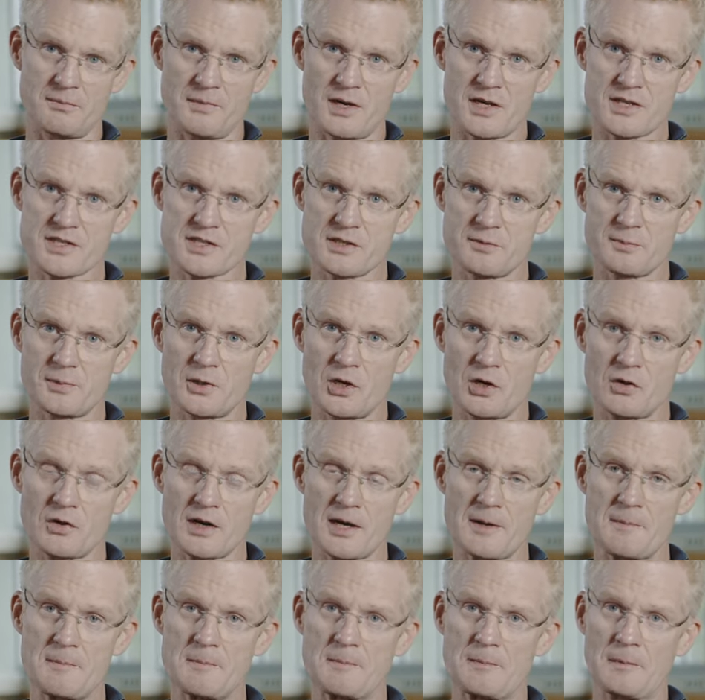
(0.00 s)
a master
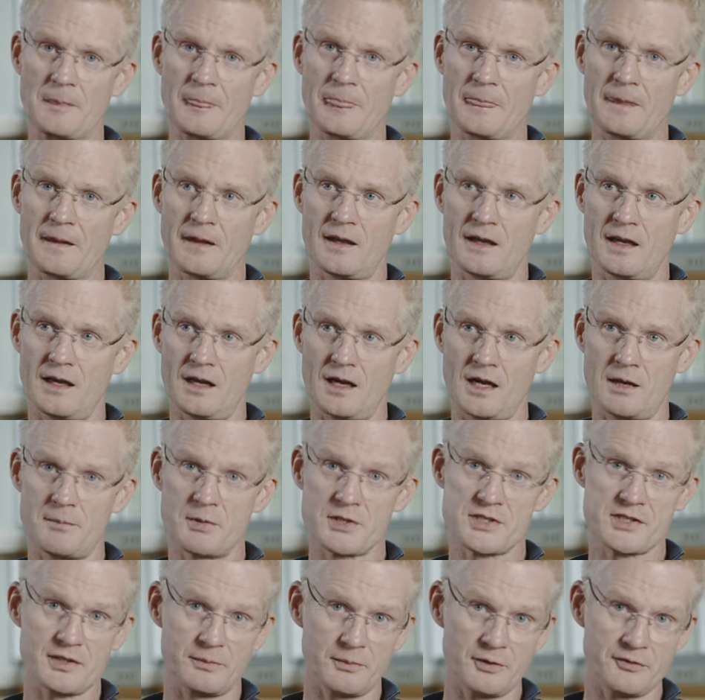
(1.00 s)
program, uh,
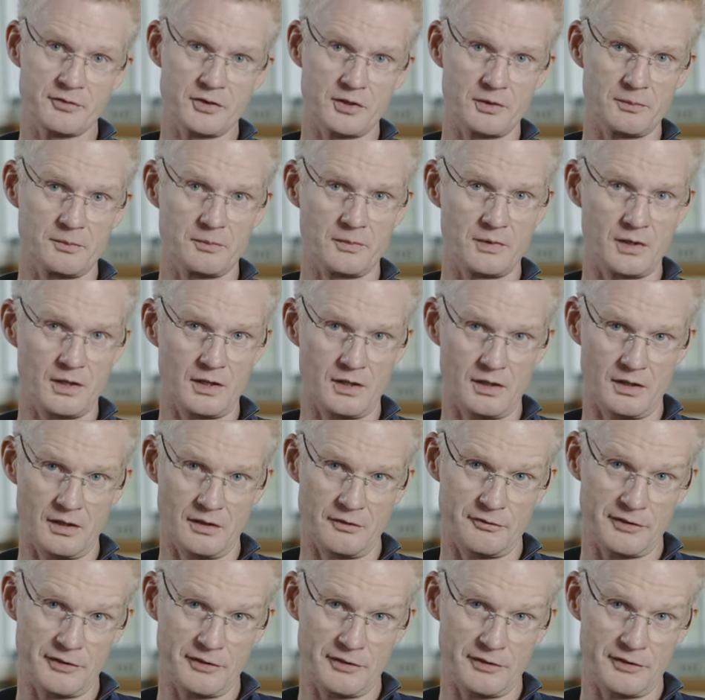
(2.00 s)
but some of them uh,